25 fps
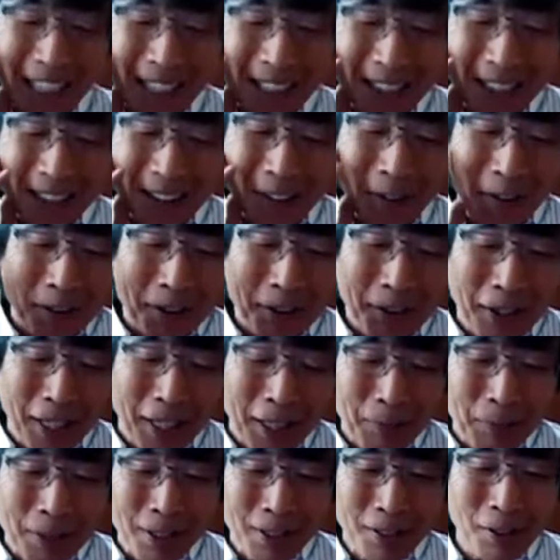you know, look,
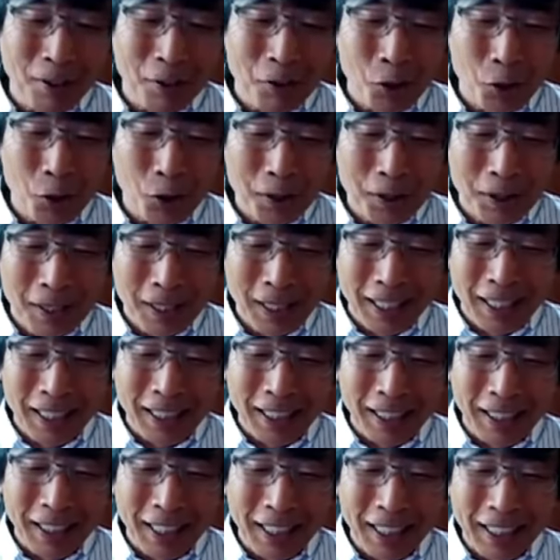I'm a surgeon.
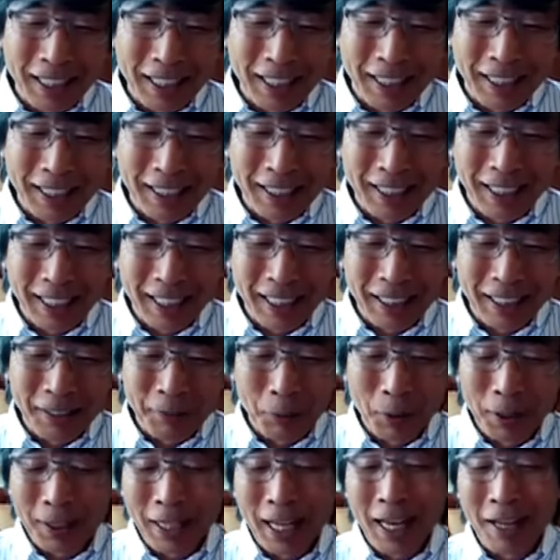I I, I
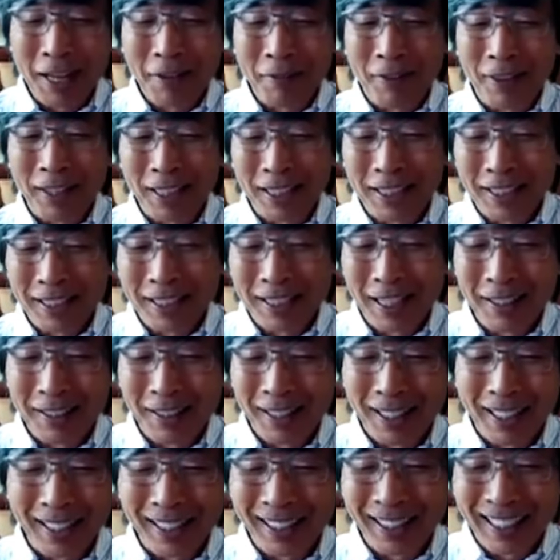want to have things done
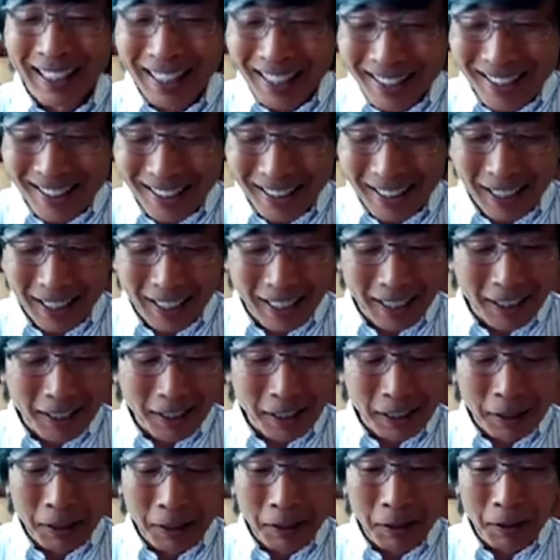like yesterday,
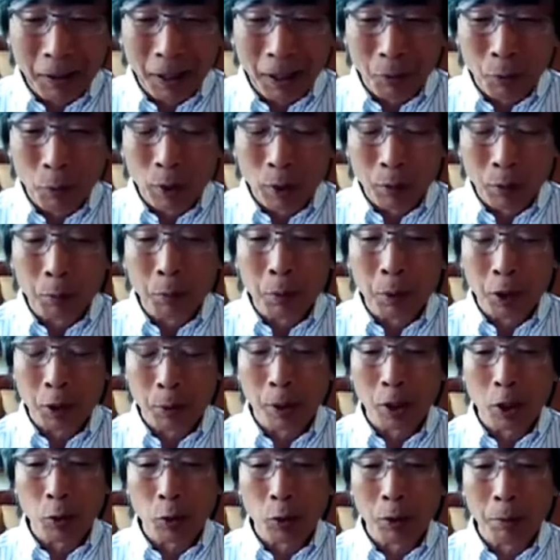uh, and when,
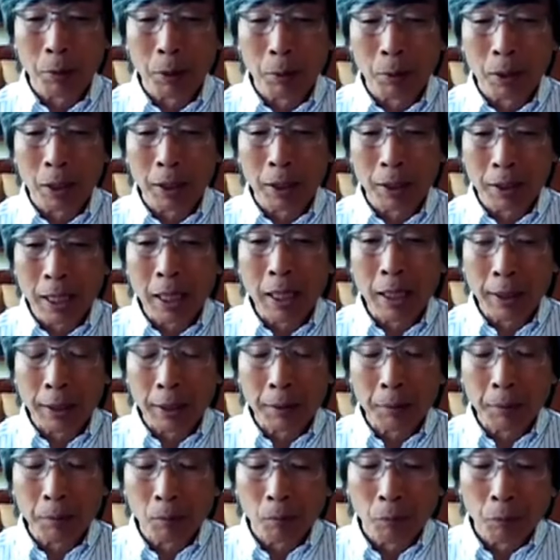especially when people are
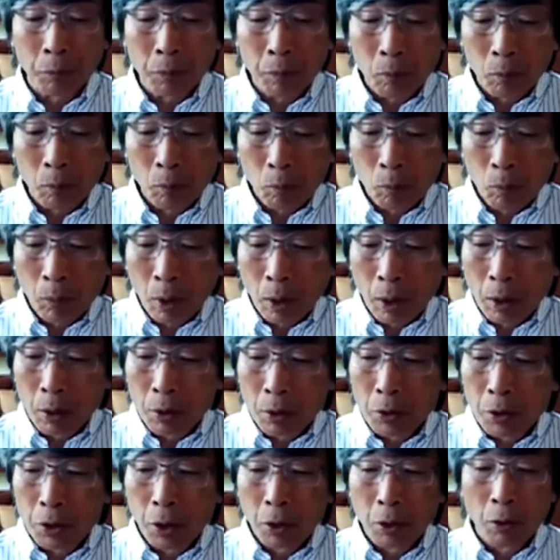dying.
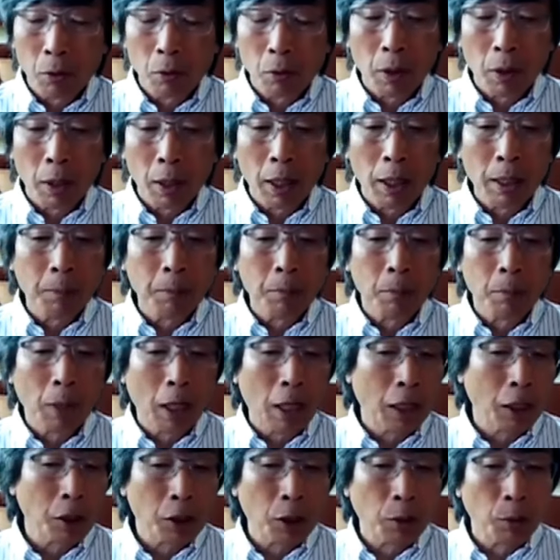So I'm
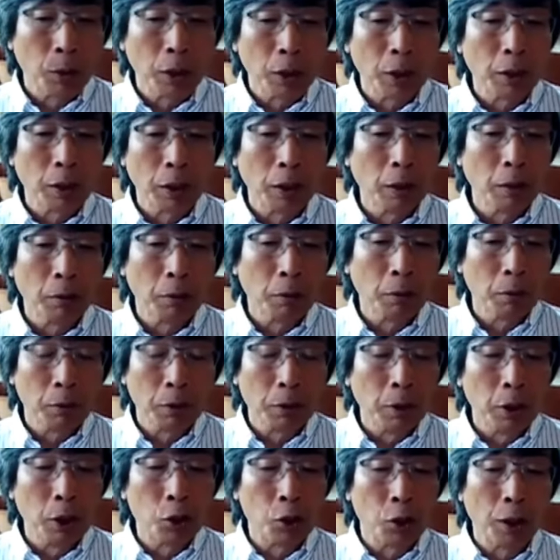actually working
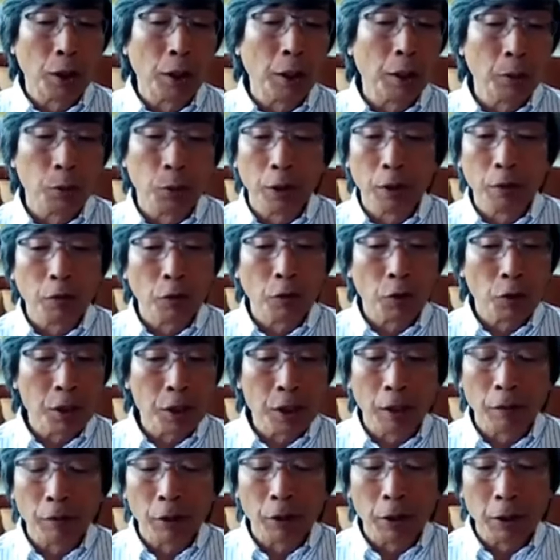literally 24 uh,
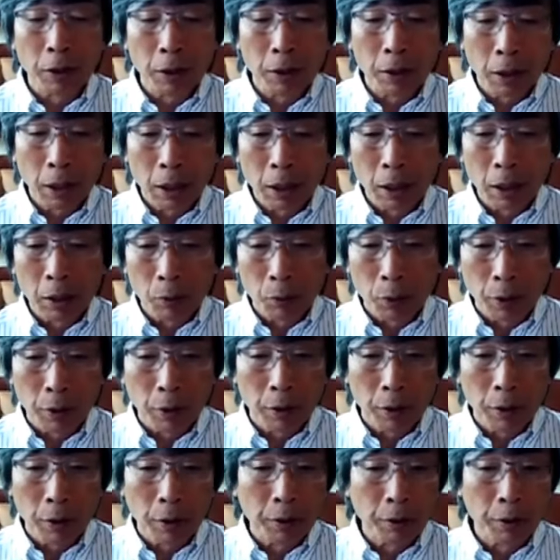7
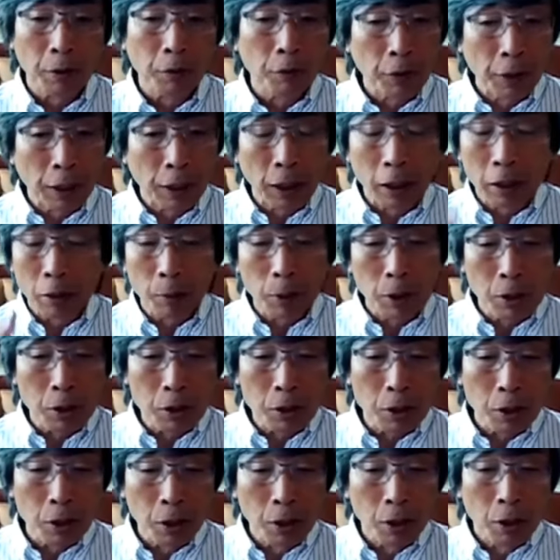with different
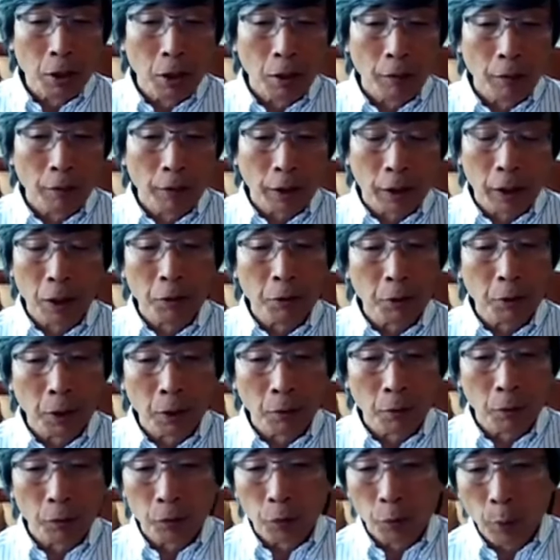elements of the
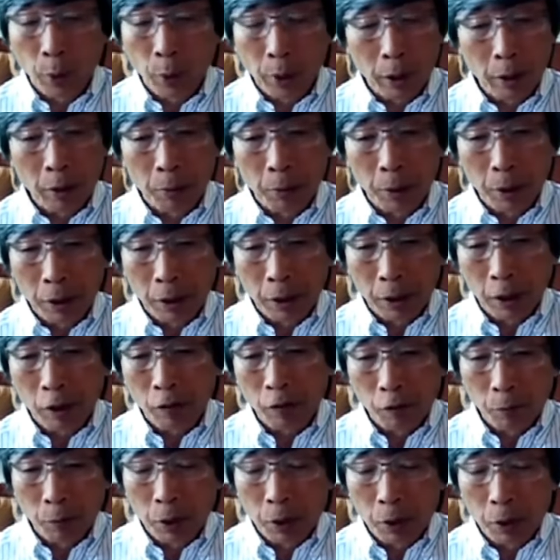country, whether it be the
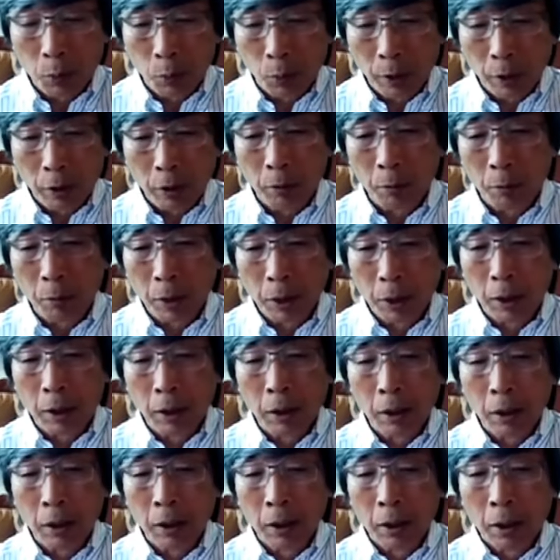government, whether it
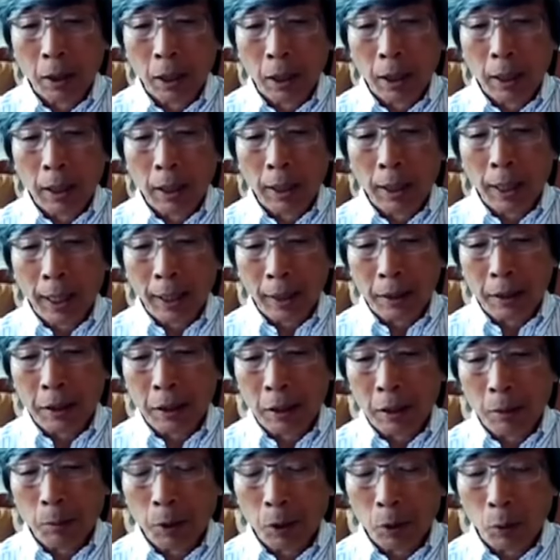be uh,
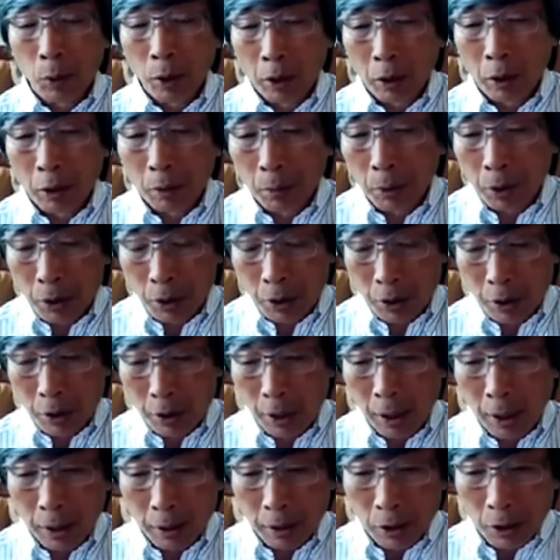academia, whether it be
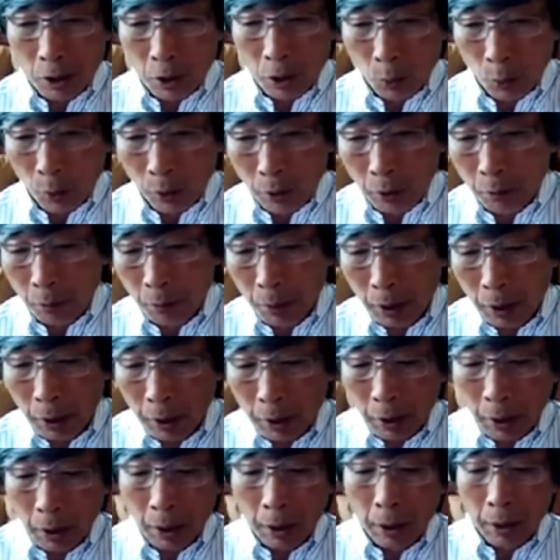societies, whether it
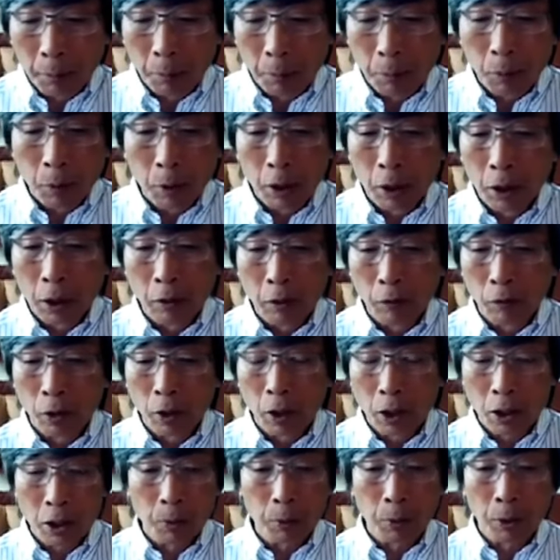be um, even
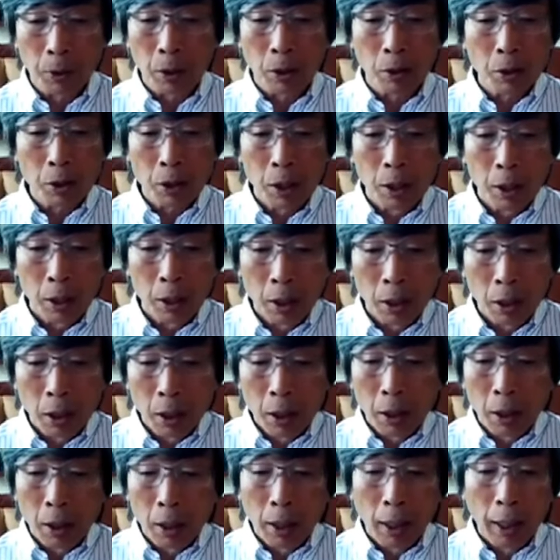hospitals,
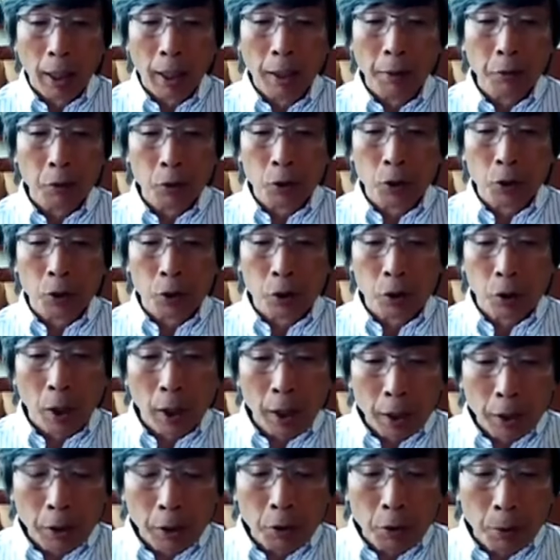and
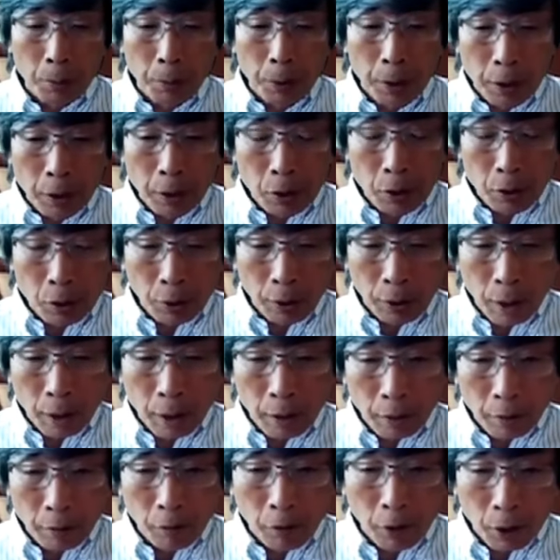trying to piece
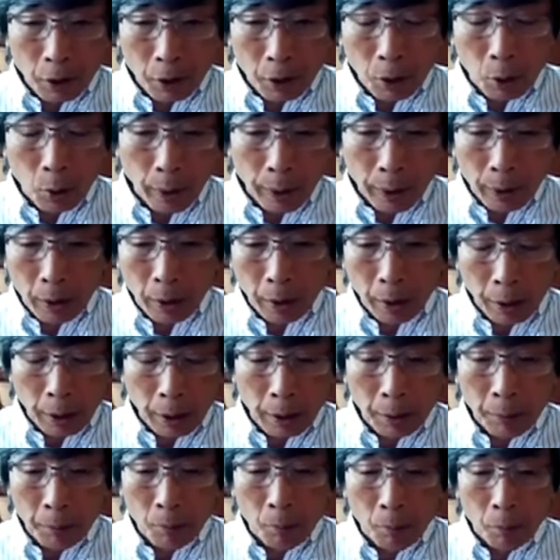together very
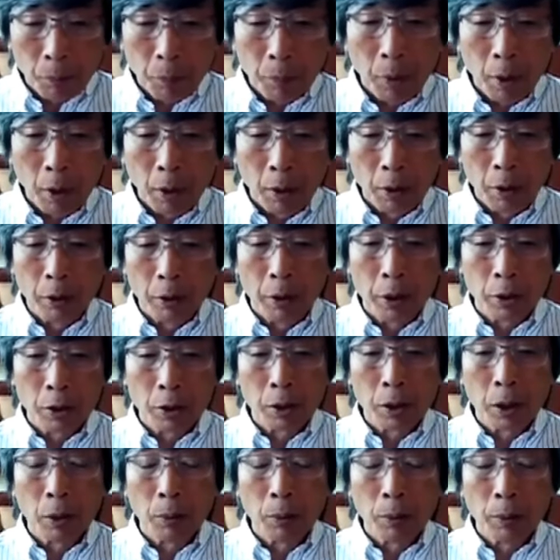quickly this
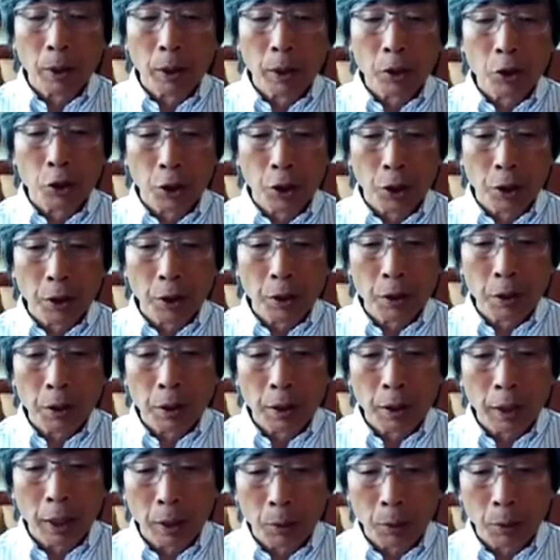coalition that